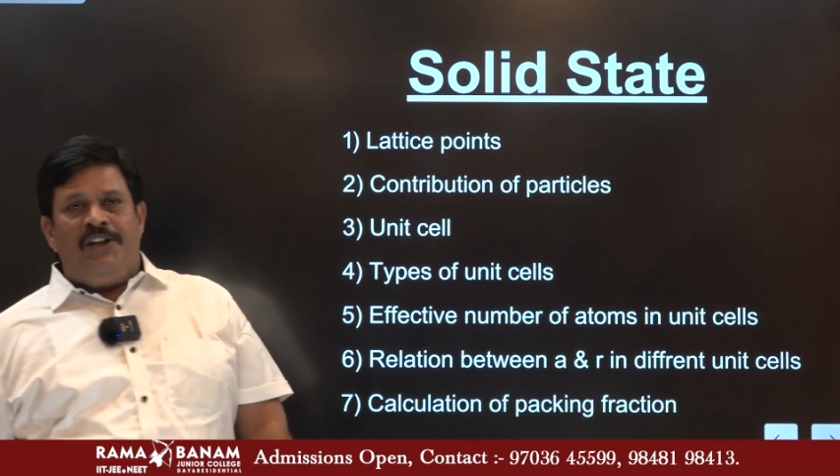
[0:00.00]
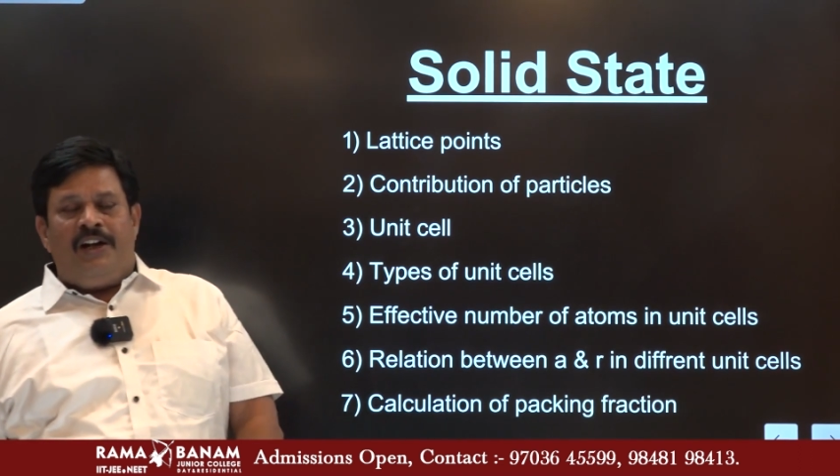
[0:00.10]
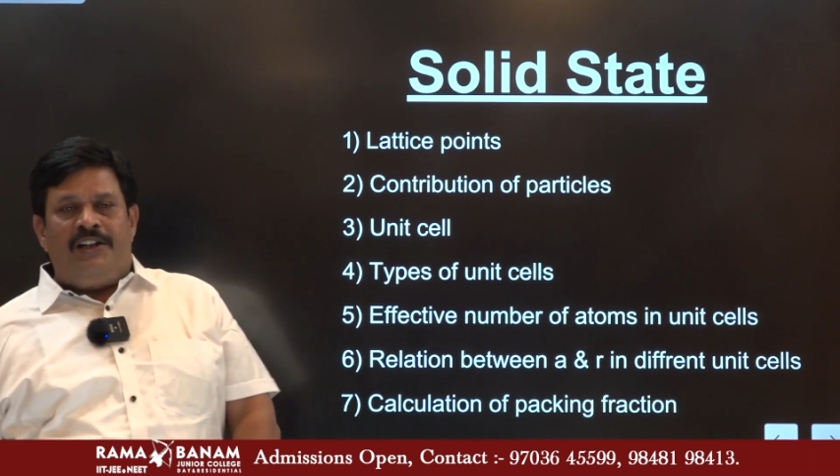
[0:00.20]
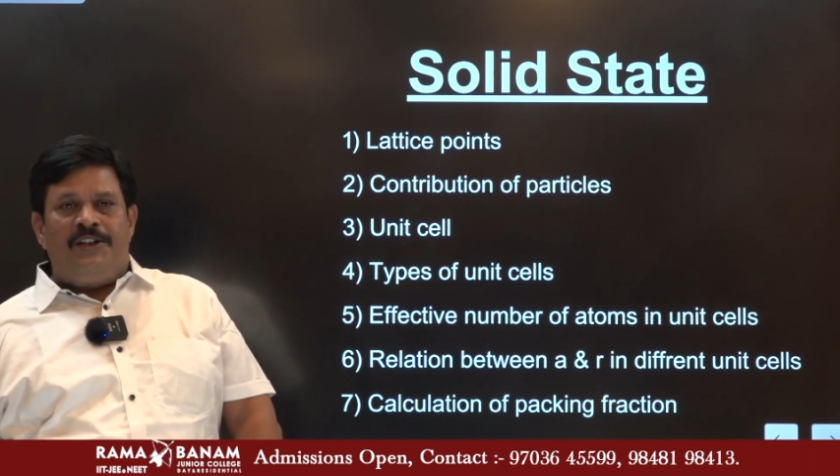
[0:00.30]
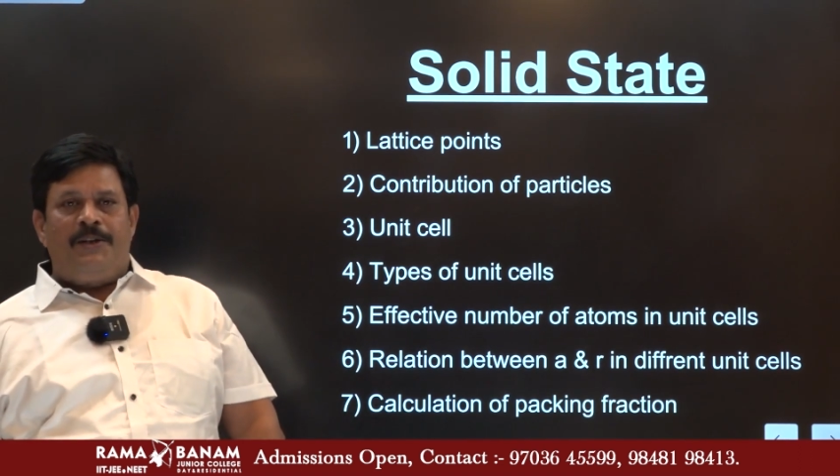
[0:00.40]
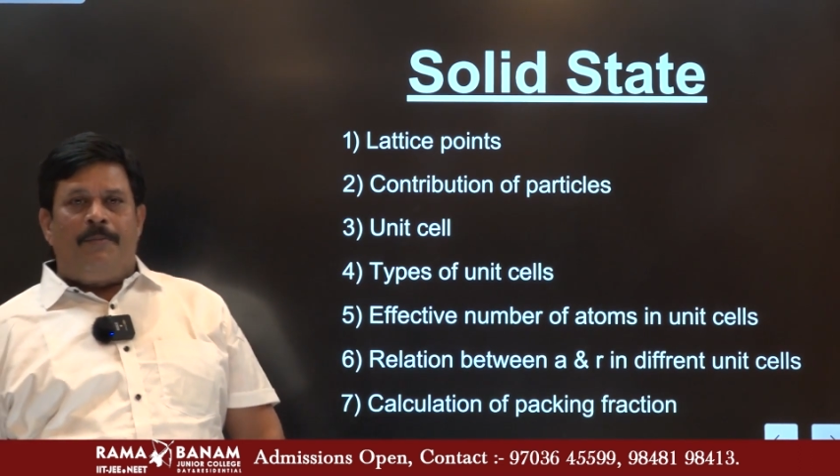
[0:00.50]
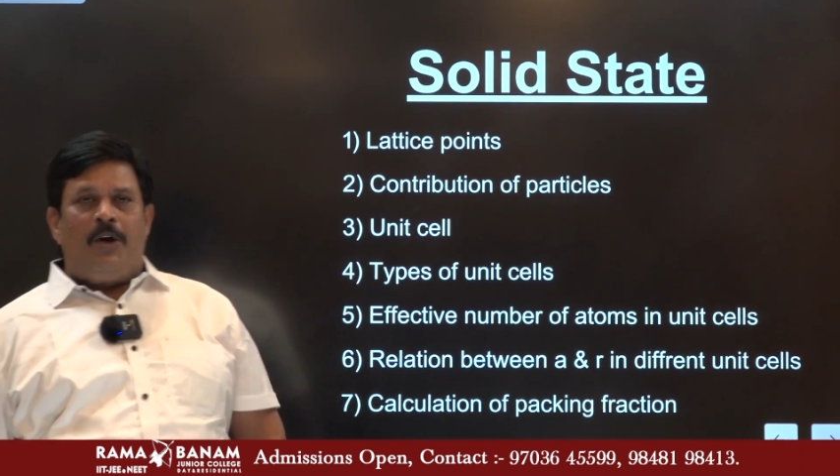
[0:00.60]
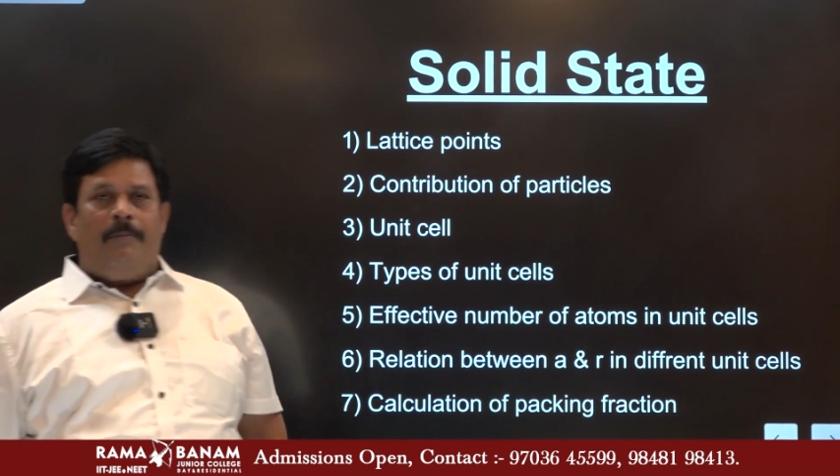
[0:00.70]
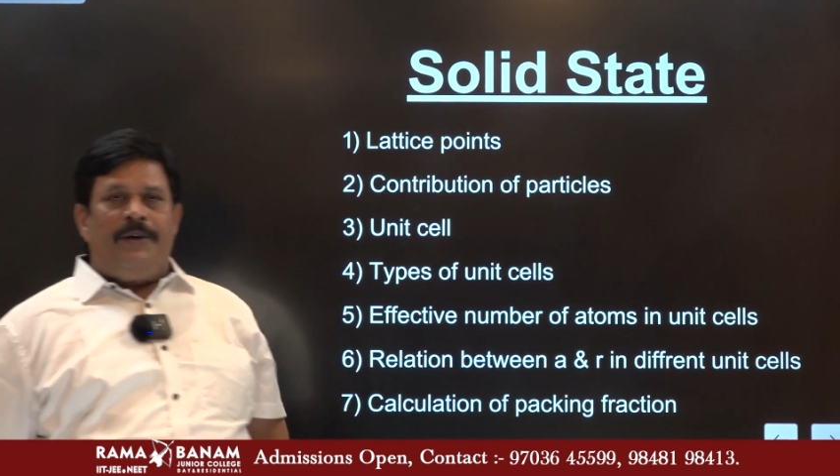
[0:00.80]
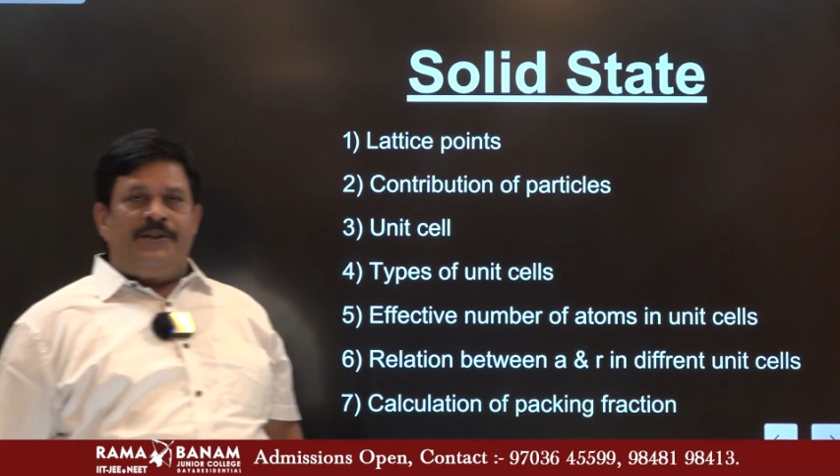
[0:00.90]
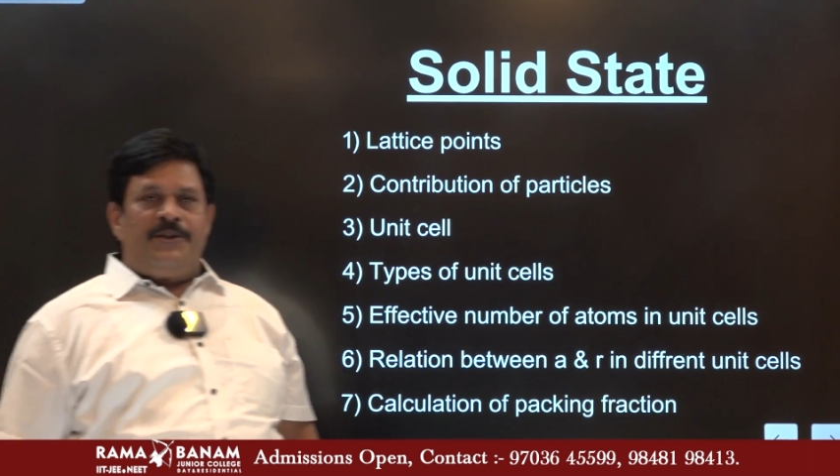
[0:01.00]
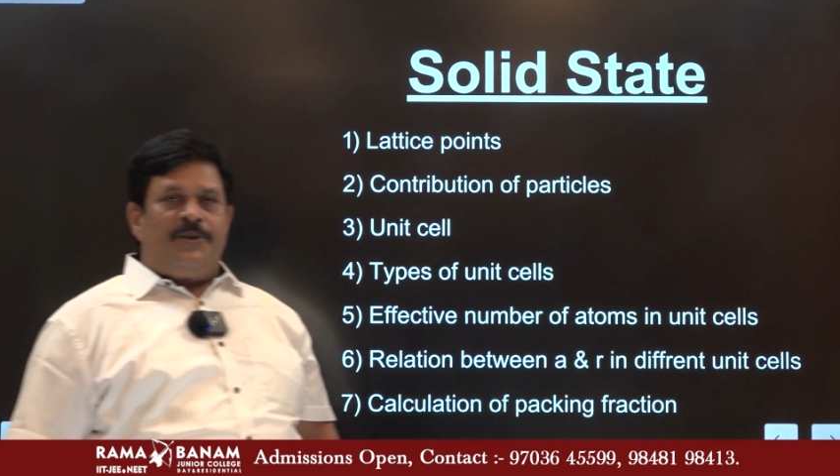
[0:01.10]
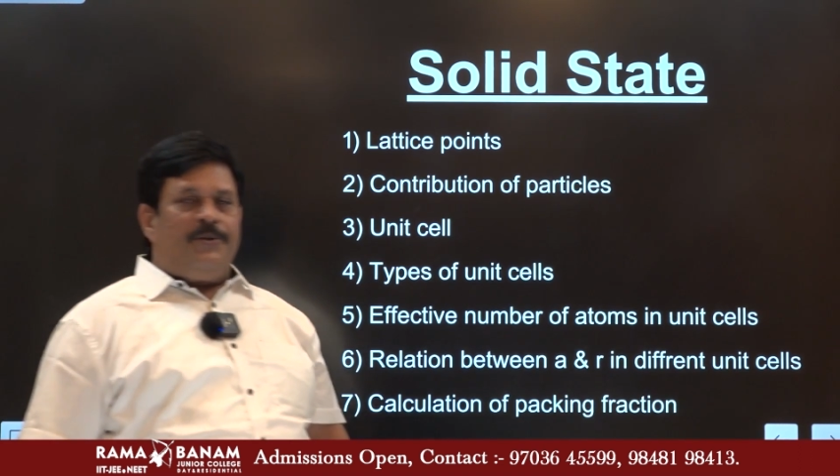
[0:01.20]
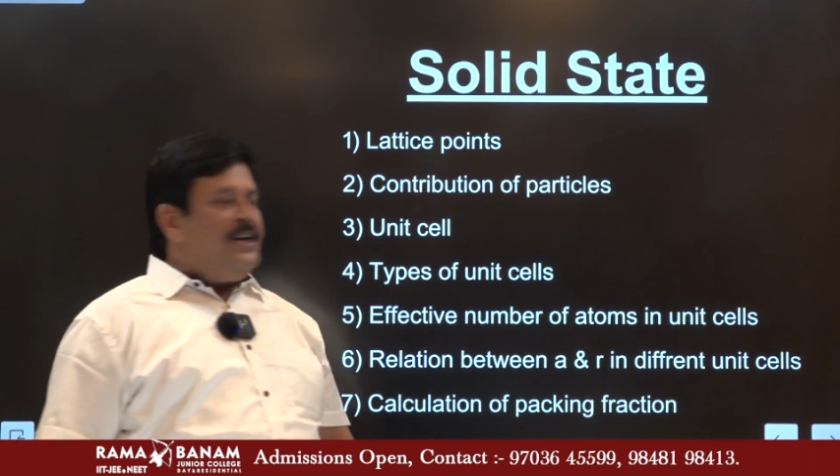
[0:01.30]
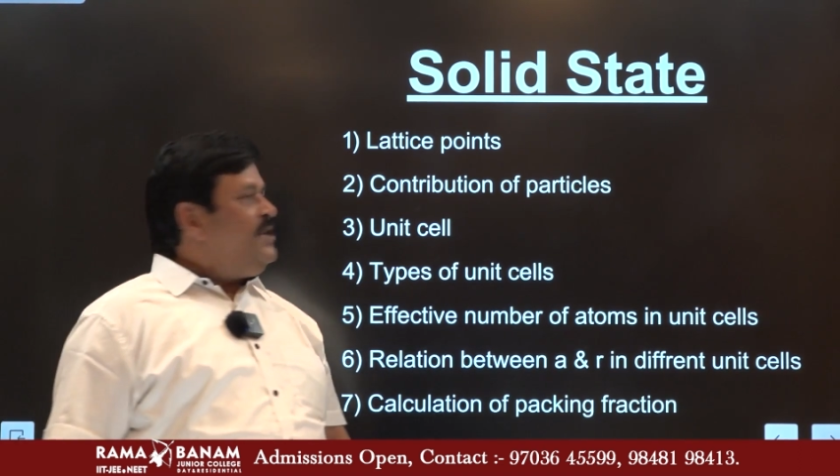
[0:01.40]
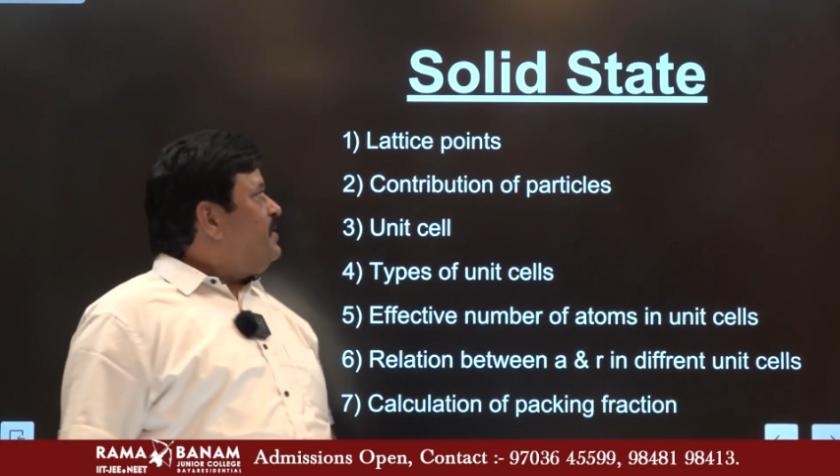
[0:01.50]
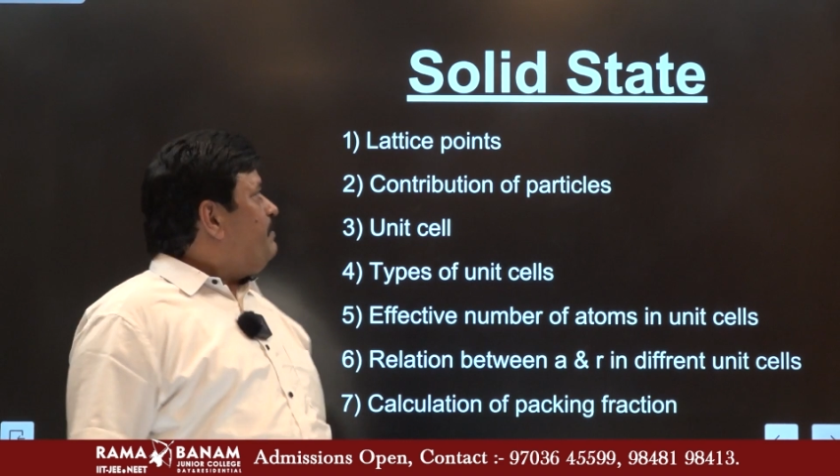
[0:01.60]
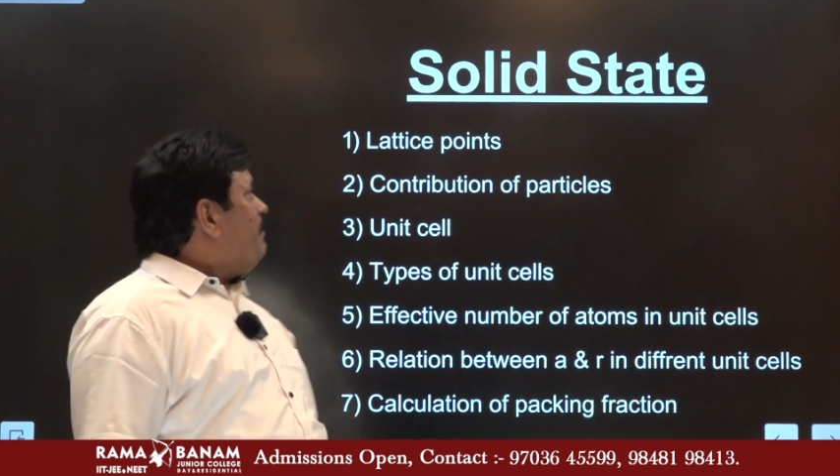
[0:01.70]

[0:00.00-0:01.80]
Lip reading: are the subtopics, students.